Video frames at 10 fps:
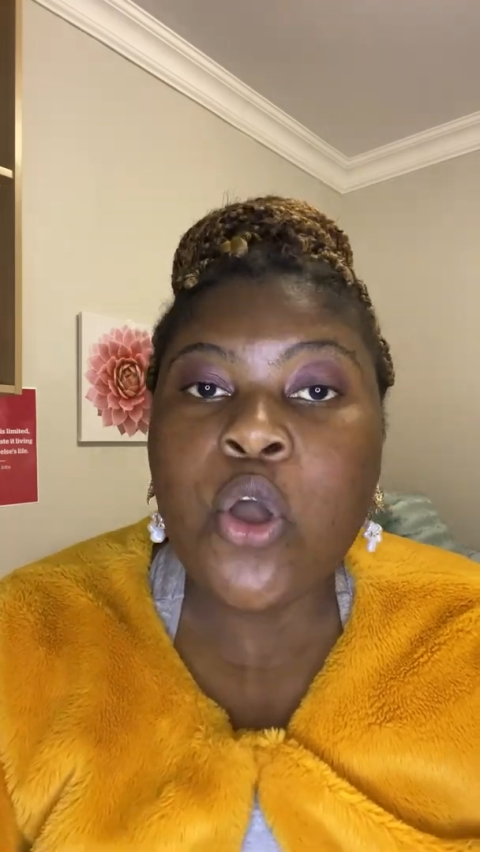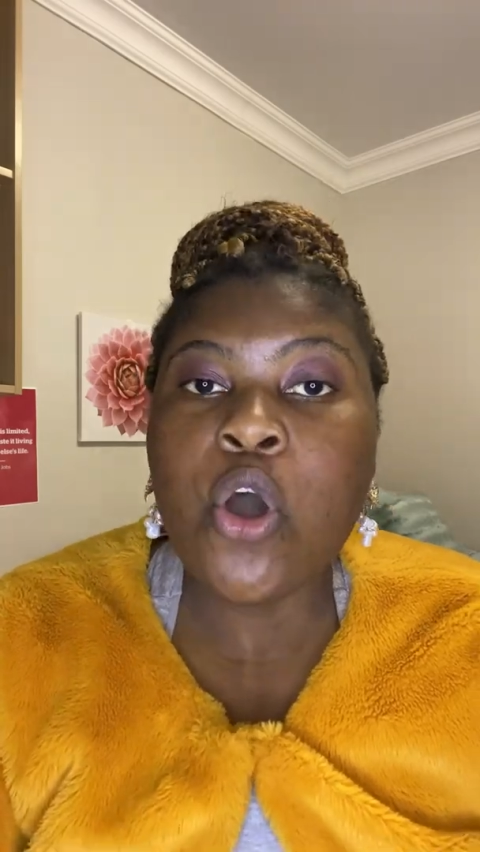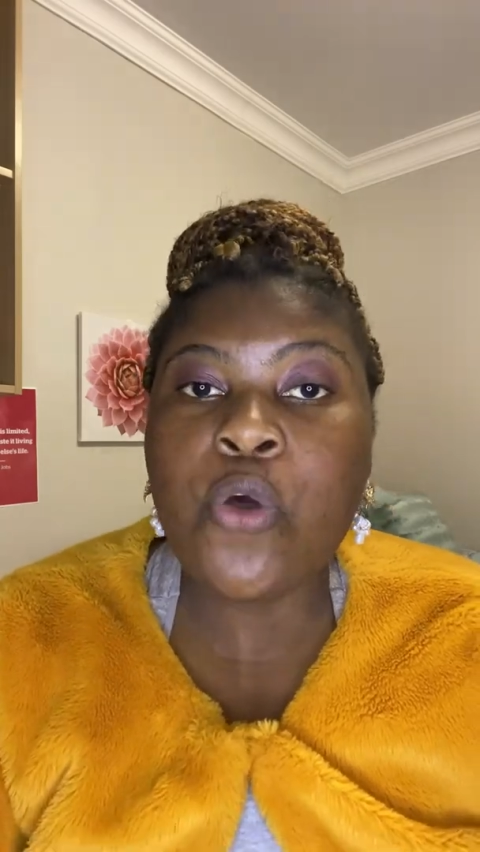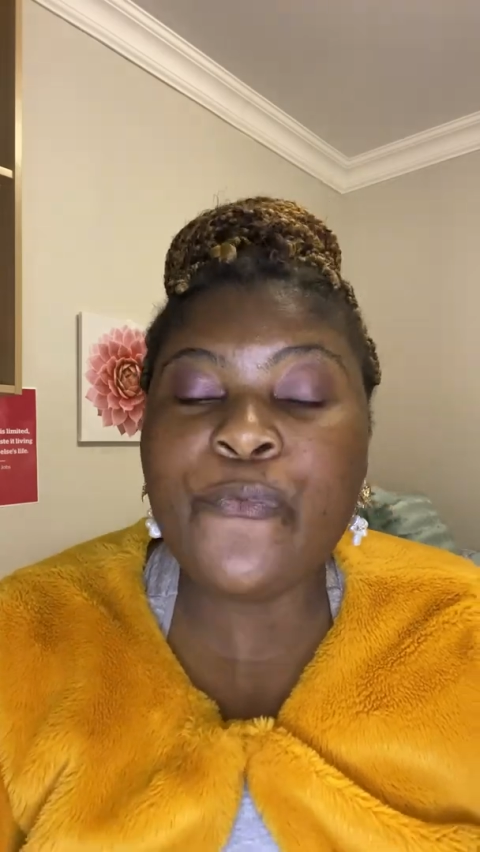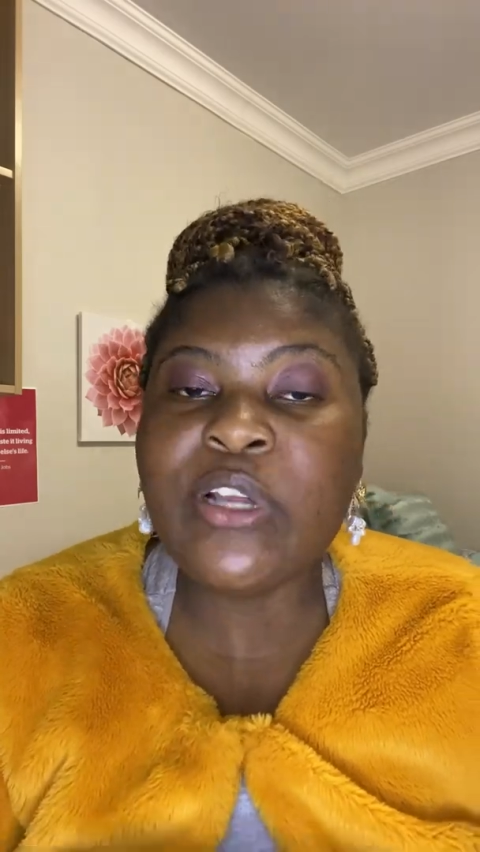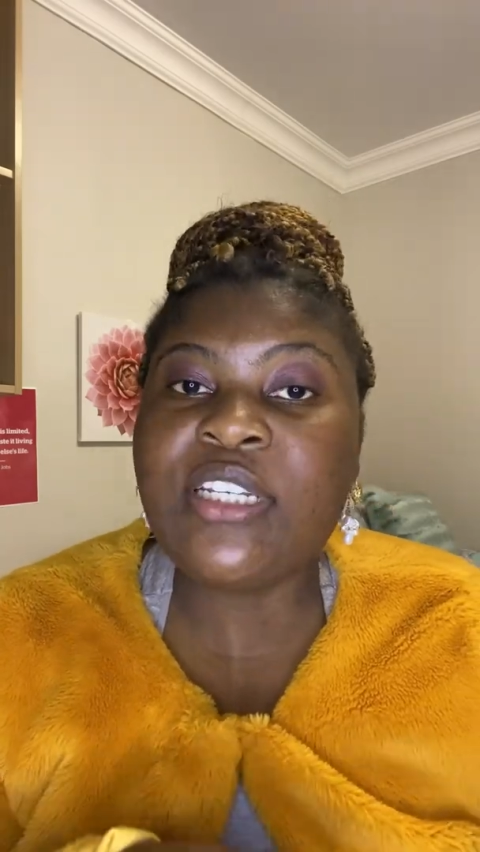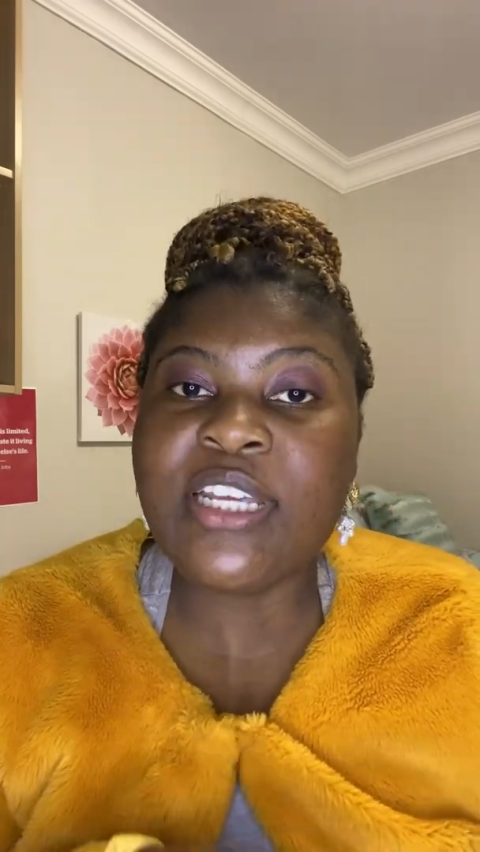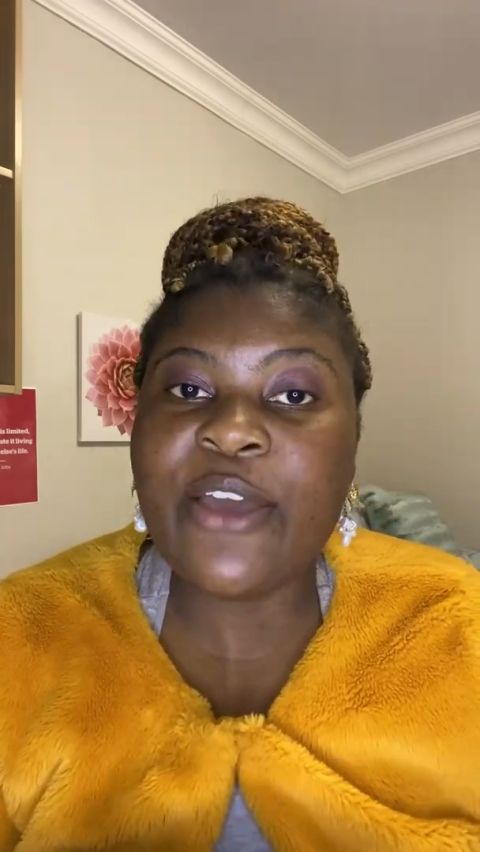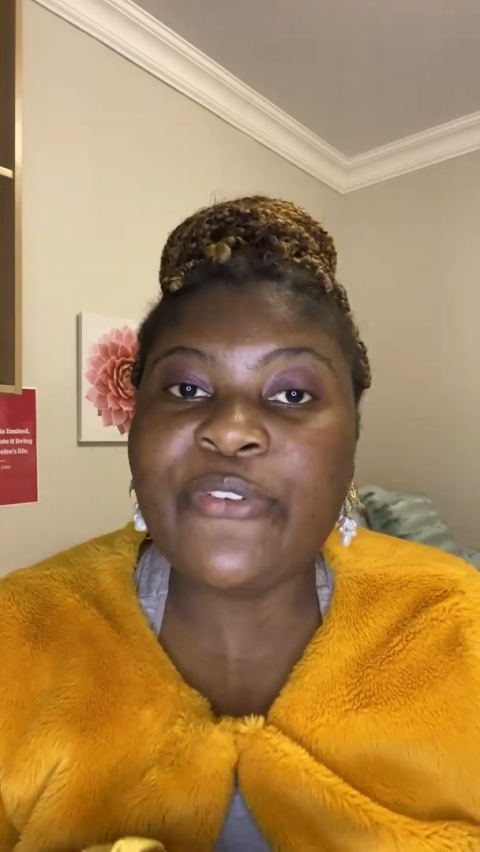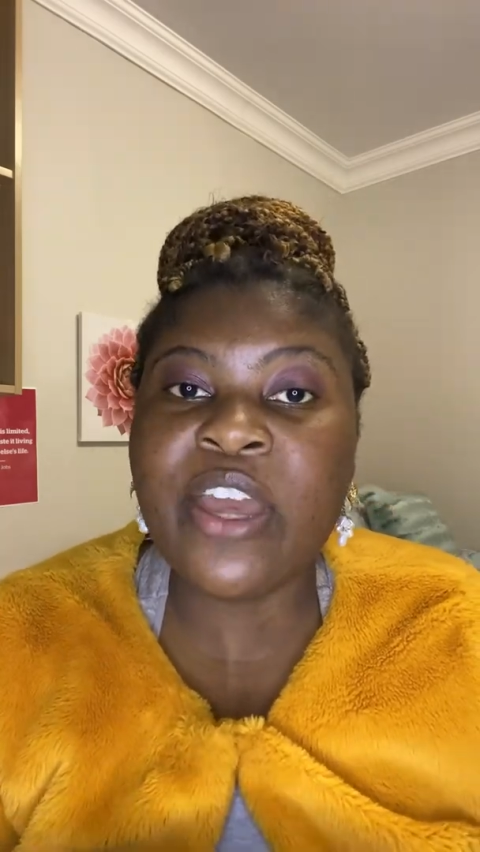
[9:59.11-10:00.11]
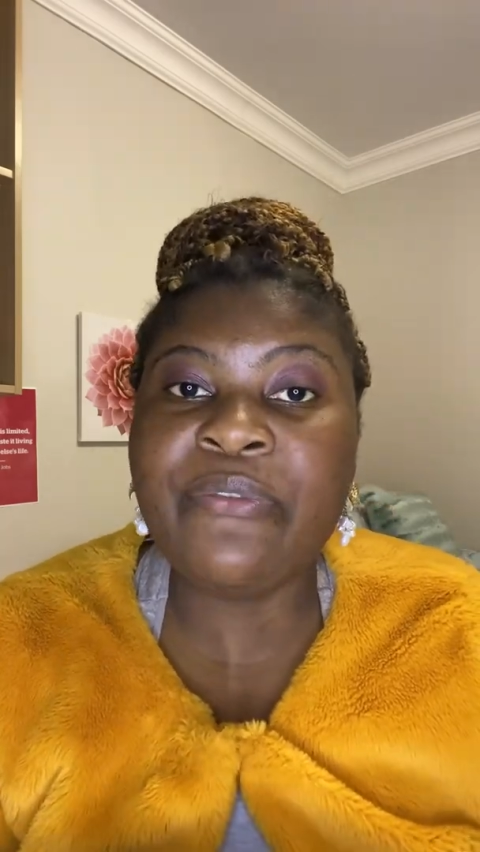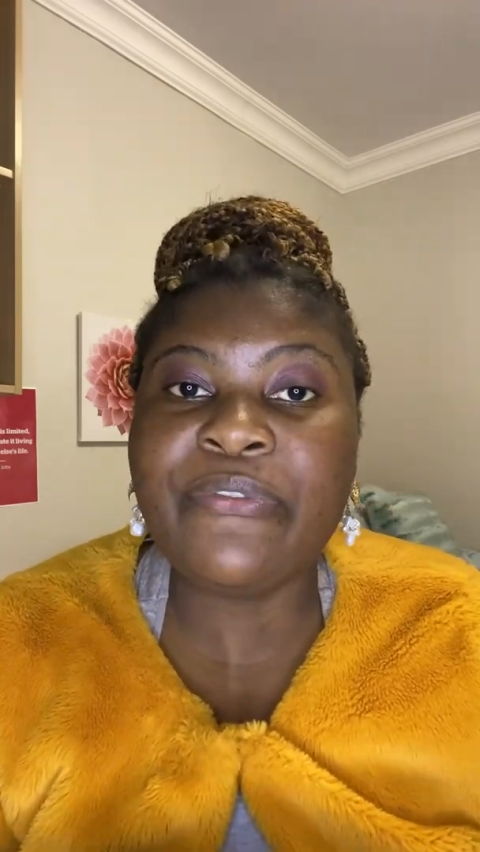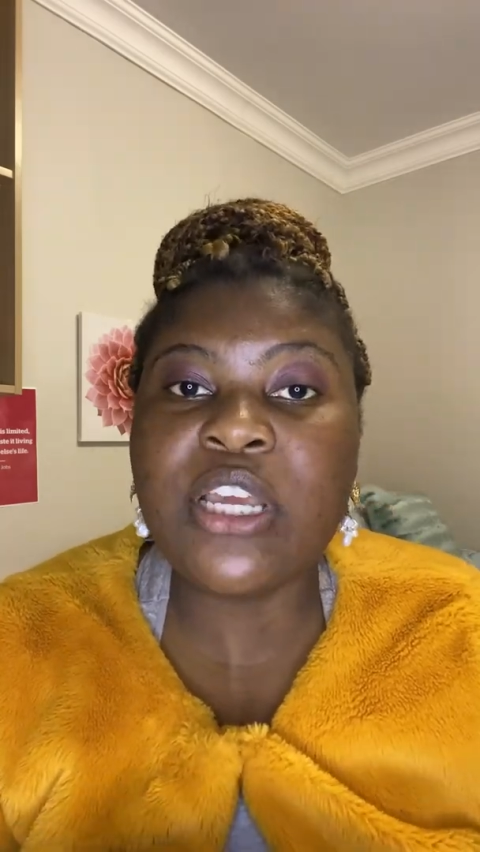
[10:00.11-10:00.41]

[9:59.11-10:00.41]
of which EFF